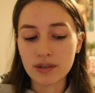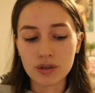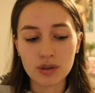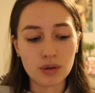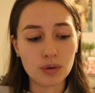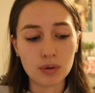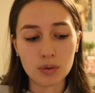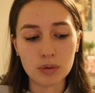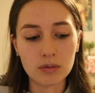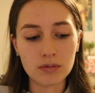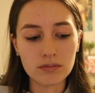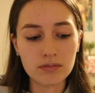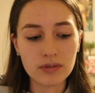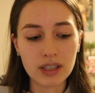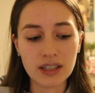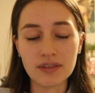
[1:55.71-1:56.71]
to
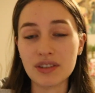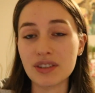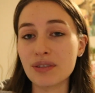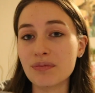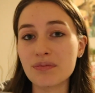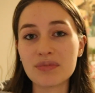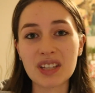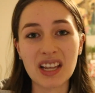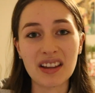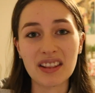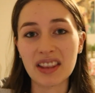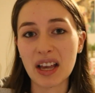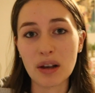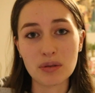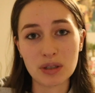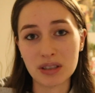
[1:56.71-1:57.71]
even
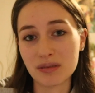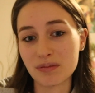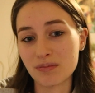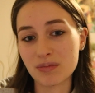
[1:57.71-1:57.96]
10,000,